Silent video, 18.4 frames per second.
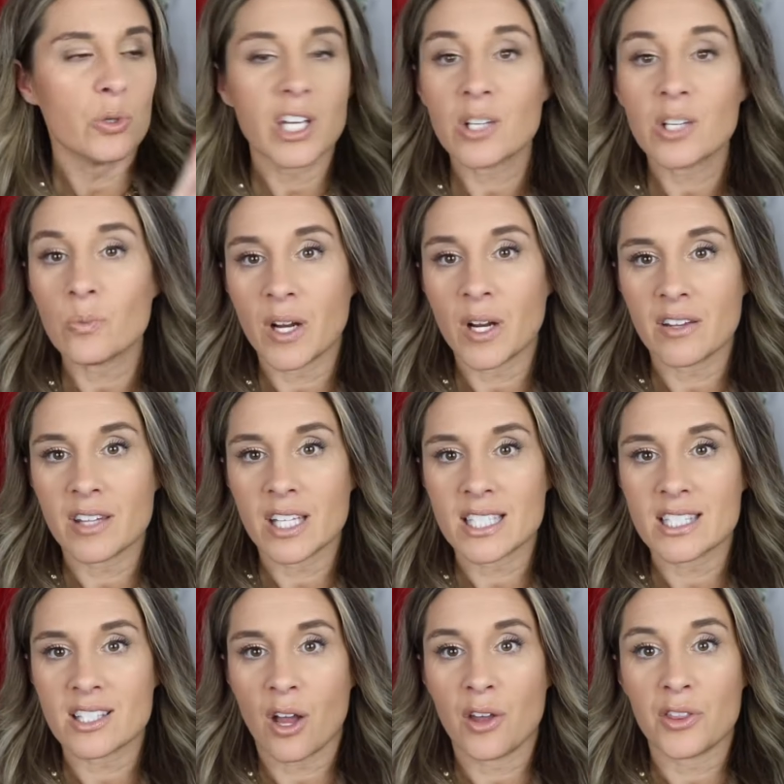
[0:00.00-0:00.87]
can wear
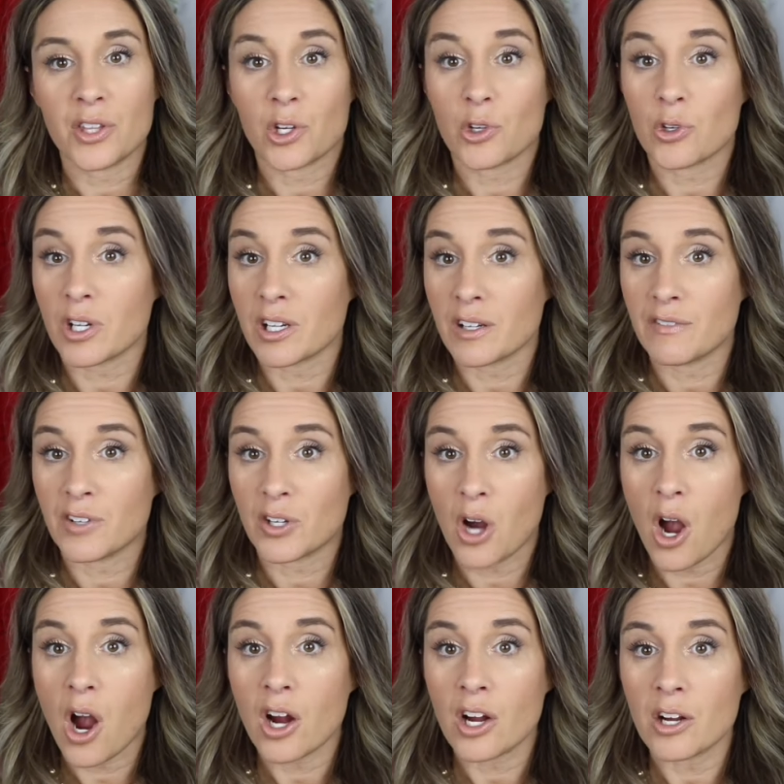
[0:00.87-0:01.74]
this on the crook of
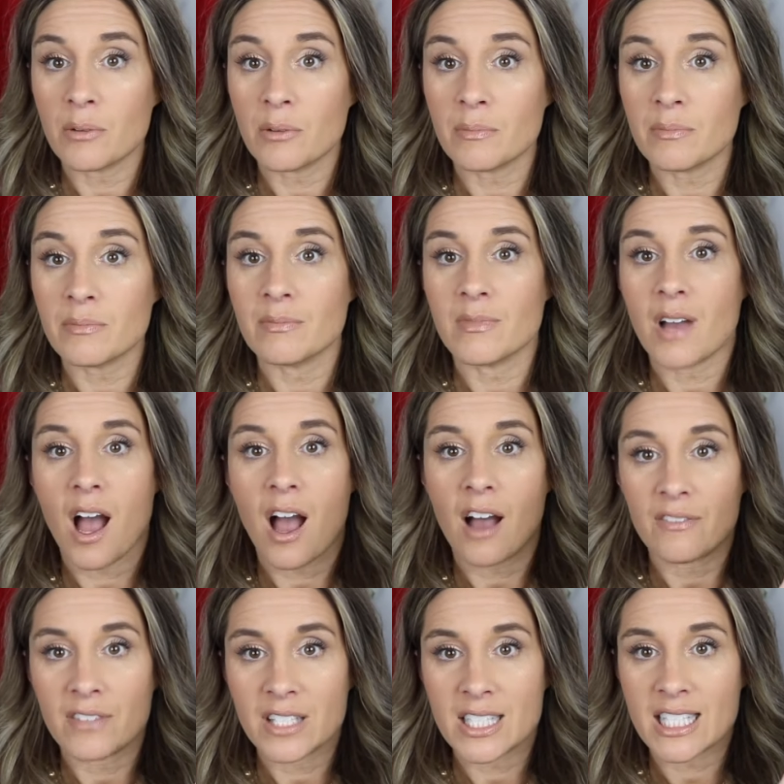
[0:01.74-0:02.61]
your arm,
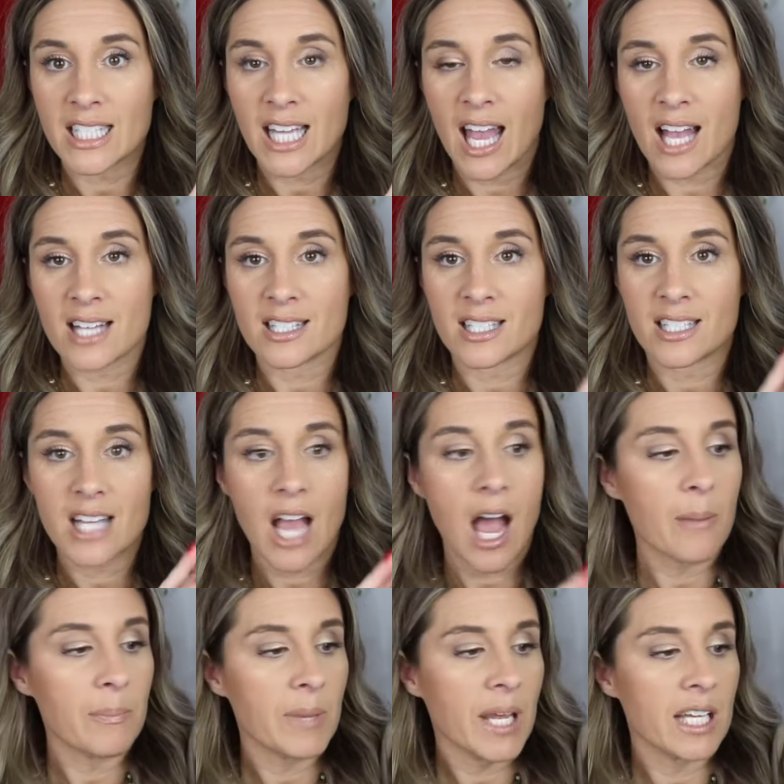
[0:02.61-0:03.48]
obviously as a
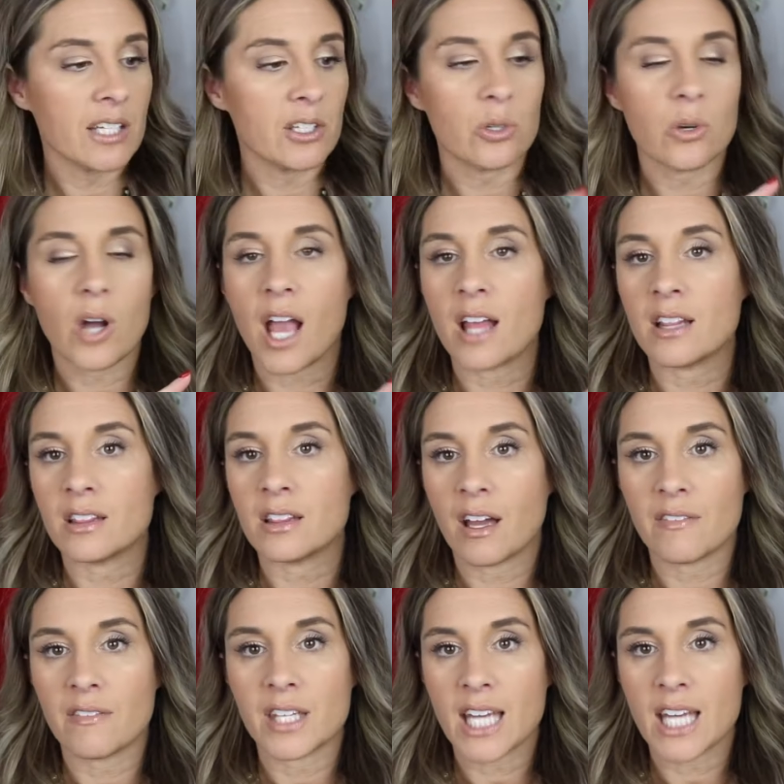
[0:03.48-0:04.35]
top handle. I
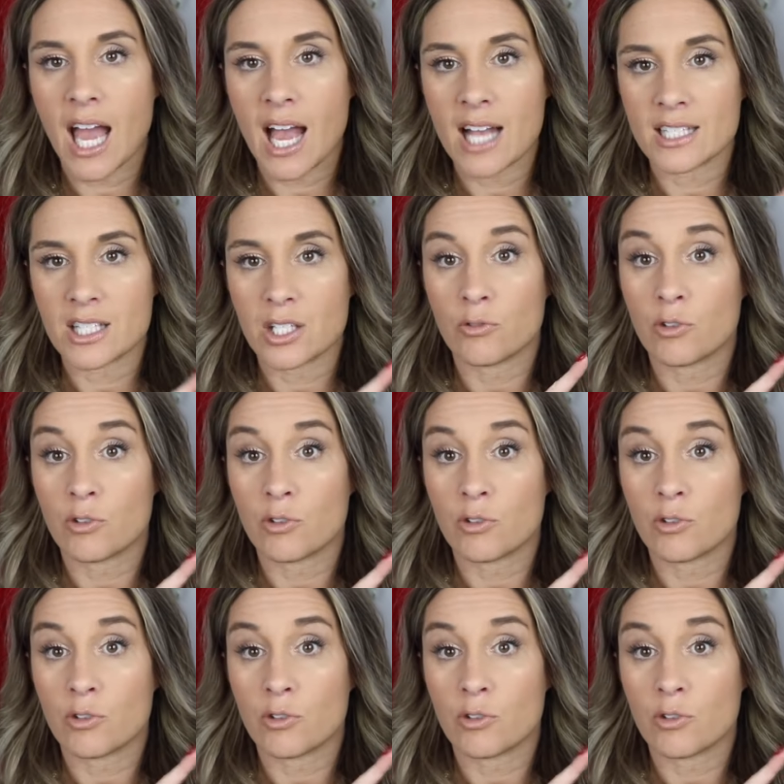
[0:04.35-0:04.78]
love that it has a